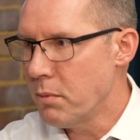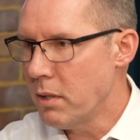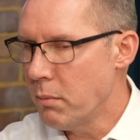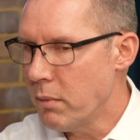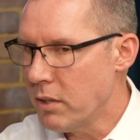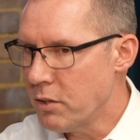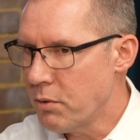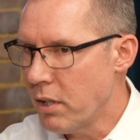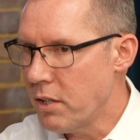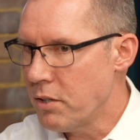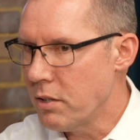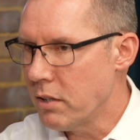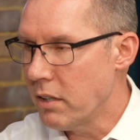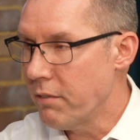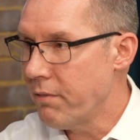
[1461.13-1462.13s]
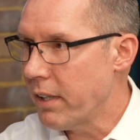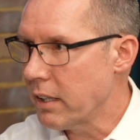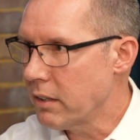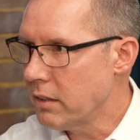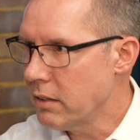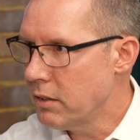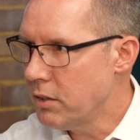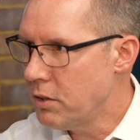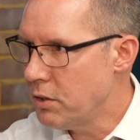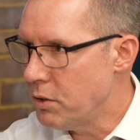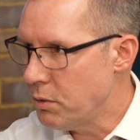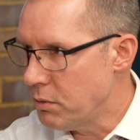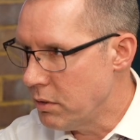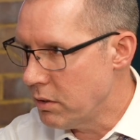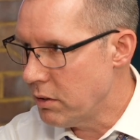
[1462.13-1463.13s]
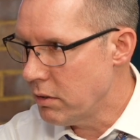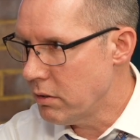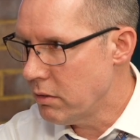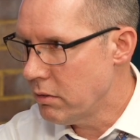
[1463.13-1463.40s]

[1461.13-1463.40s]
to the administration affect students?